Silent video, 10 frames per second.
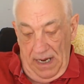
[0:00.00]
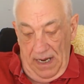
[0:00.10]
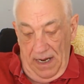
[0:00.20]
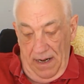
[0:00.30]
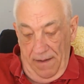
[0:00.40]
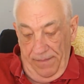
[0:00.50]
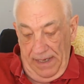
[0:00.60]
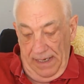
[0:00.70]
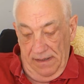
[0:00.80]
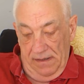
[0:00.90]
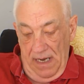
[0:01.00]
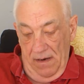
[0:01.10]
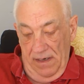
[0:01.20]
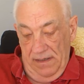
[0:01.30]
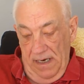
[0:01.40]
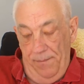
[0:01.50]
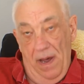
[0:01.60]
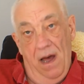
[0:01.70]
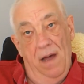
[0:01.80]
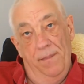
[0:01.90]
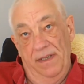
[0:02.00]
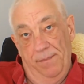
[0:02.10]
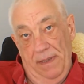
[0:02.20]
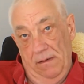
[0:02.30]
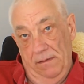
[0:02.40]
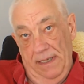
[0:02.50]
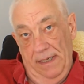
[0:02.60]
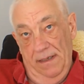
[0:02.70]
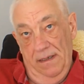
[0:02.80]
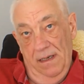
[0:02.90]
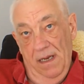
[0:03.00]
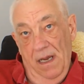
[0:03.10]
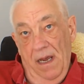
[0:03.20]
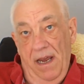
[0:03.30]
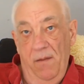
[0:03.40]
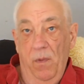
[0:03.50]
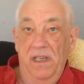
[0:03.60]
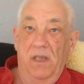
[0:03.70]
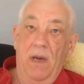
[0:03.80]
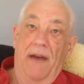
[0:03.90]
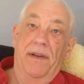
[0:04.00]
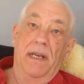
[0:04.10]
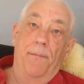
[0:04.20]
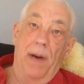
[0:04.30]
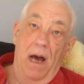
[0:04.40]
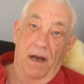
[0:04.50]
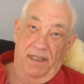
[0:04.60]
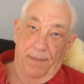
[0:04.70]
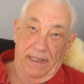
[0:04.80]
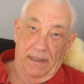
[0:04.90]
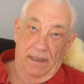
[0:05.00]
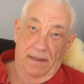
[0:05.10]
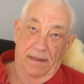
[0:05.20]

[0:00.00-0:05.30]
is known as an apartment building, in which you have an apartment.